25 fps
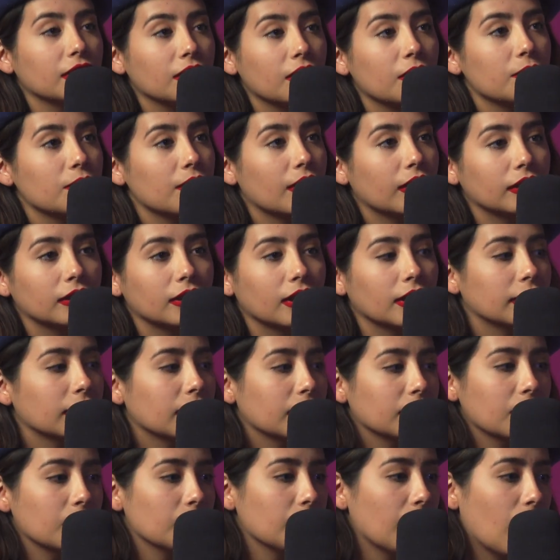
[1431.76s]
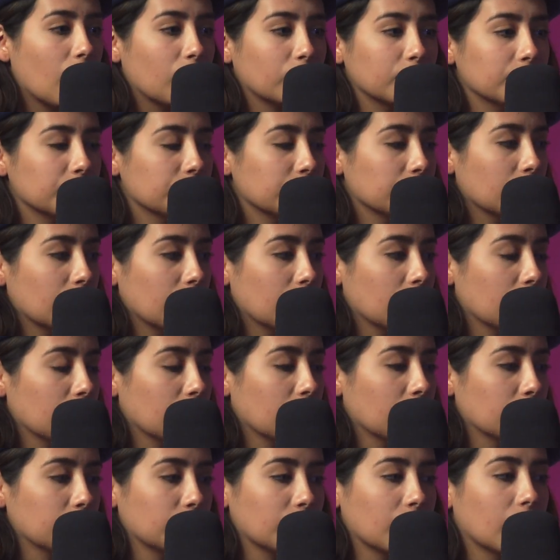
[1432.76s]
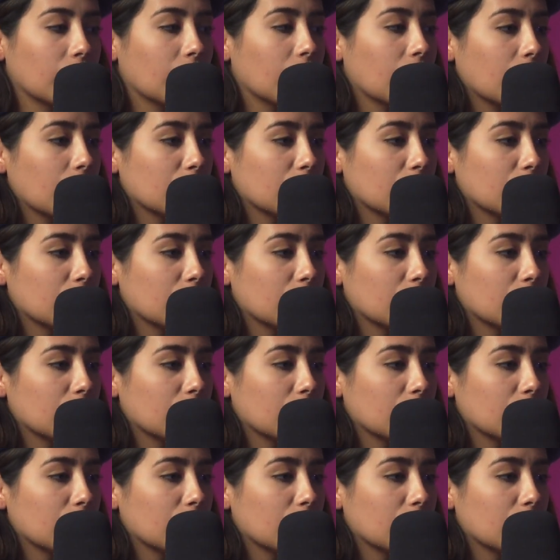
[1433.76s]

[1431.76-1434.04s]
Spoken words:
I love that. And I love how